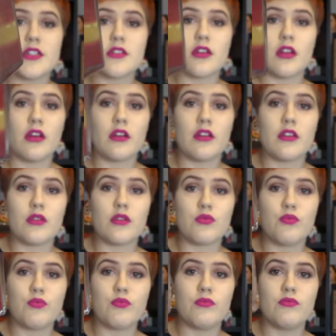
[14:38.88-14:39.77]
It's got, like, the
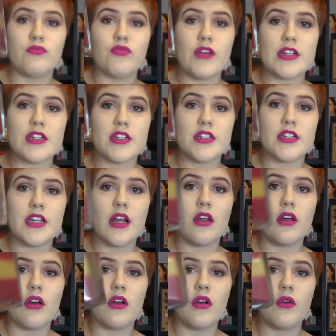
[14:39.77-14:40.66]
red and
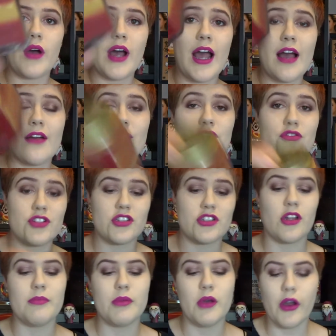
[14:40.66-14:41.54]
yellow. I have already
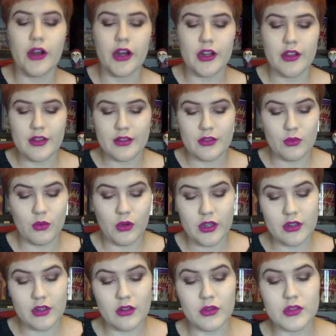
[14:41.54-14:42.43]
started burning it, that's why
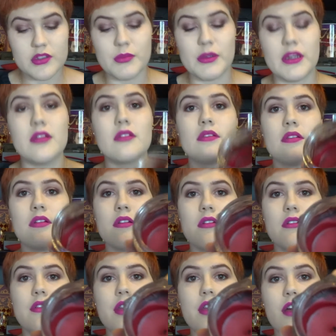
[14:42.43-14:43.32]
it looks a bit
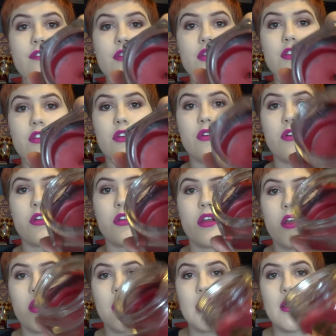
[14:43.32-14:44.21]
naff inside.
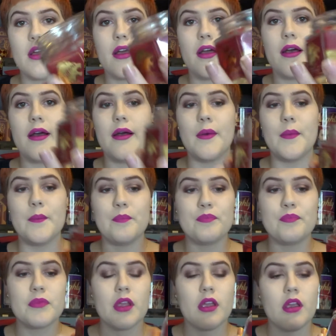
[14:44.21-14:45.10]
My
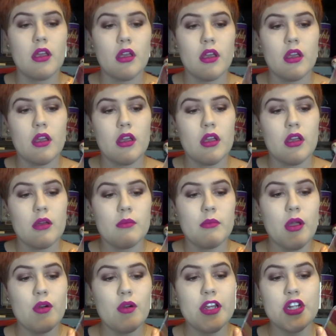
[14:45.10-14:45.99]

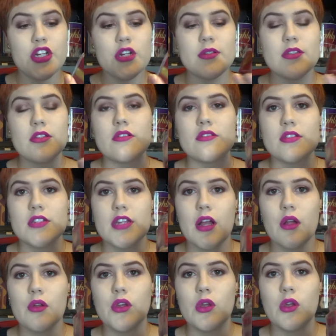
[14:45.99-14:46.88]
only issue is it doesn't
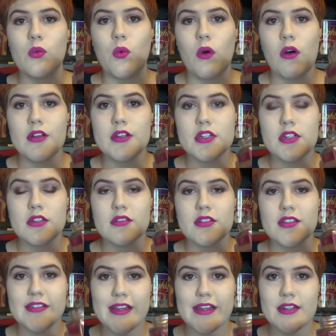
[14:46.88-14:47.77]
tell you what the
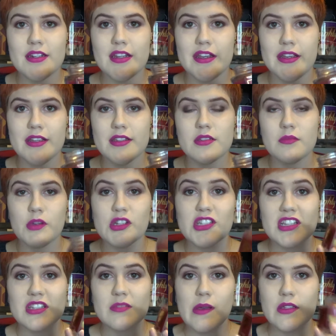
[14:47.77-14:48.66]
scent is, because
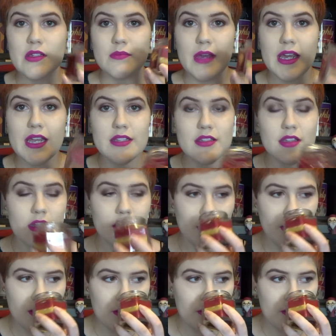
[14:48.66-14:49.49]
it smells amazing.